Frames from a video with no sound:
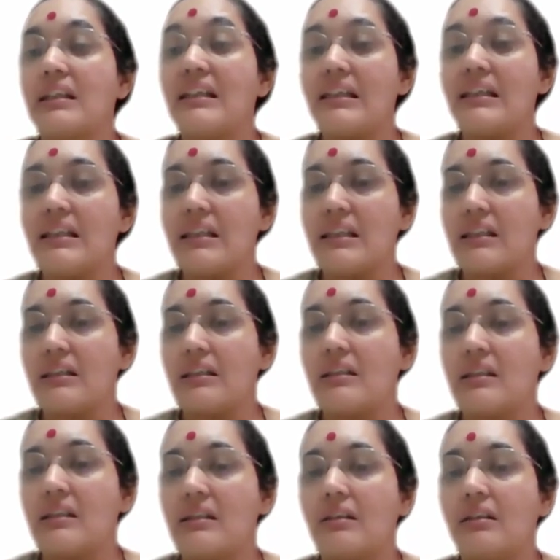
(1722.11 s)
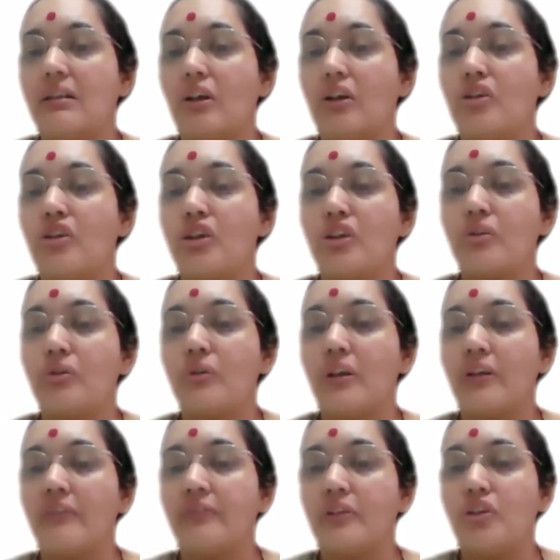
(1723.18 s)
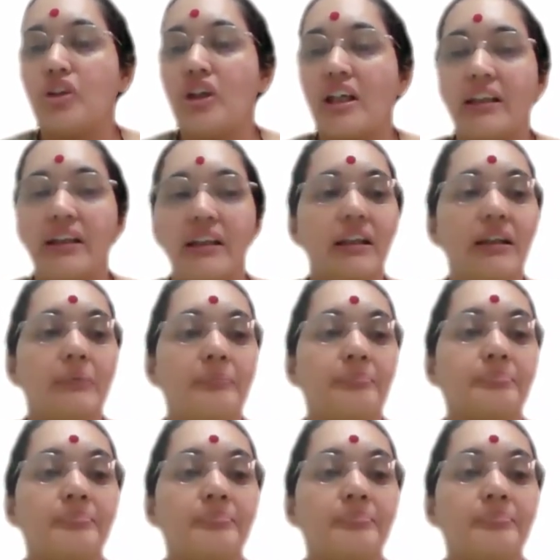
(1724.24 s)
east is the longitude of Ujjaini.